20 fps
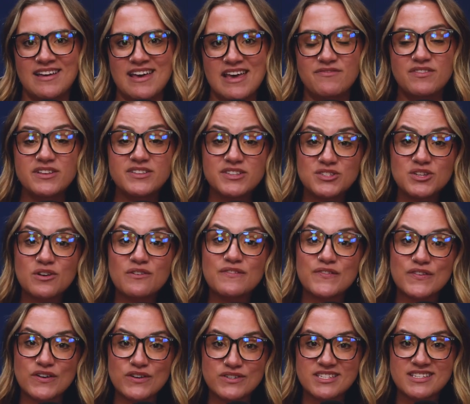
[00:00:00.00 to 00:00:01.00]
If this is your
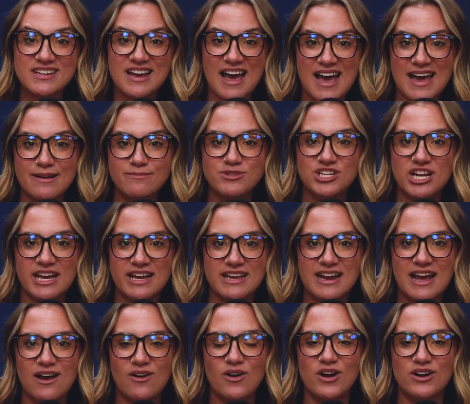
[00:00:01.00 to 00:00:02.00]
first time
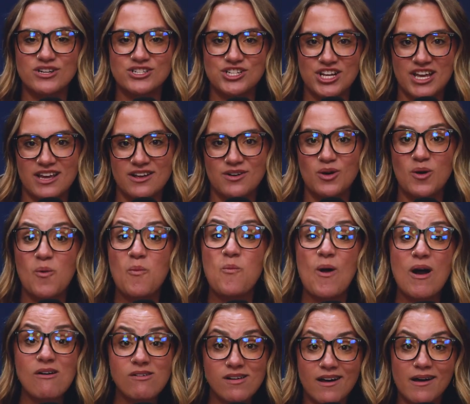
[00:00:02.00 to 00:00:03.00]
checking out our channel,
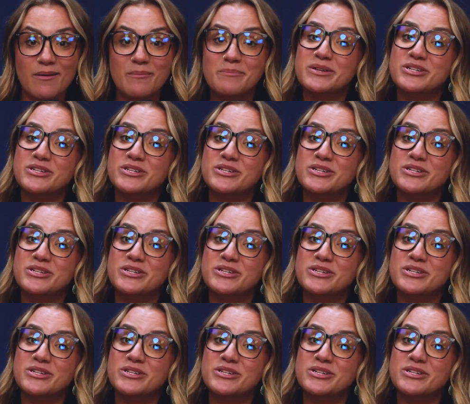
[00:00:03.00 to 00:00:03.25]
welcome.